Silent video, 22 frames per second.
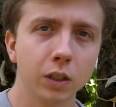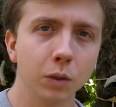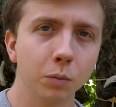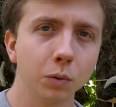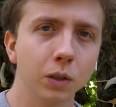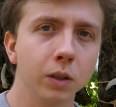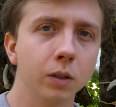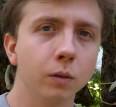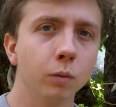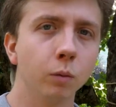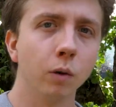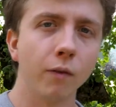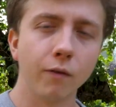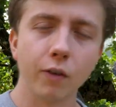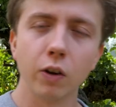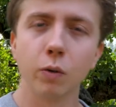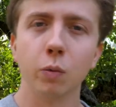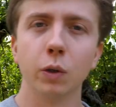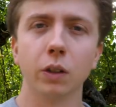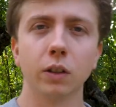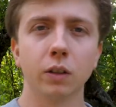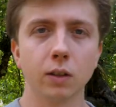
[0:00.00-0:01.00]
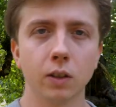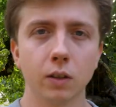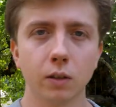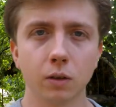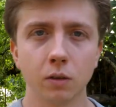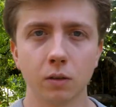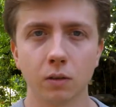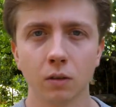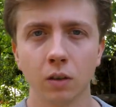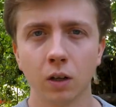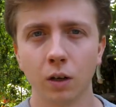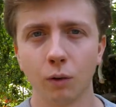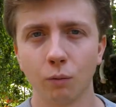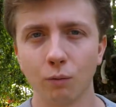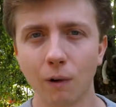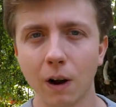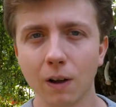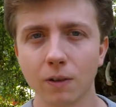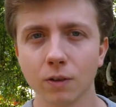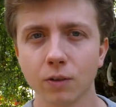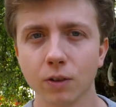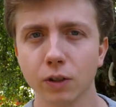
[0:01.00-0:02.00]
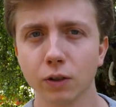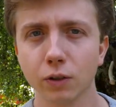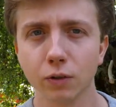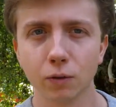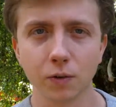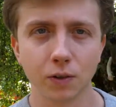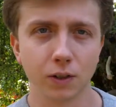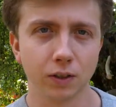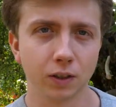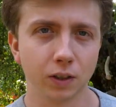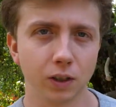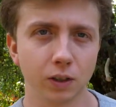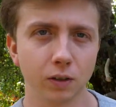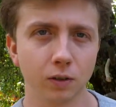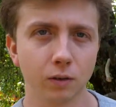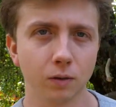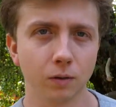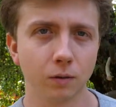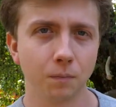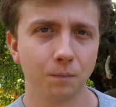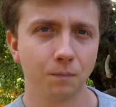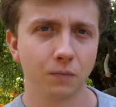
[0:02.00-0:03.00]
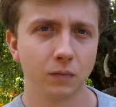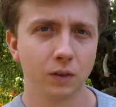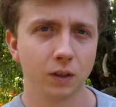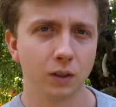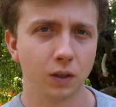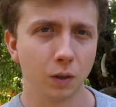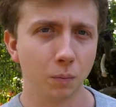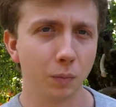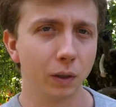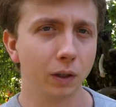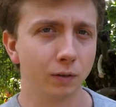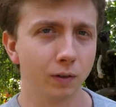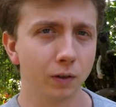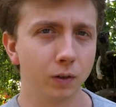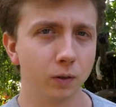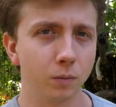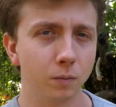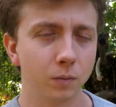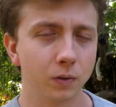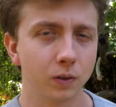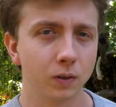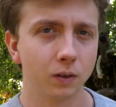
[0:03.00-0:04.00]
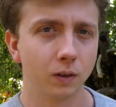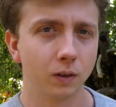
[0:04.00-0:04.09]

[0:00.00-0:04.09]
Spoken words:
to be reviewing the gear rather than using the gear to make films,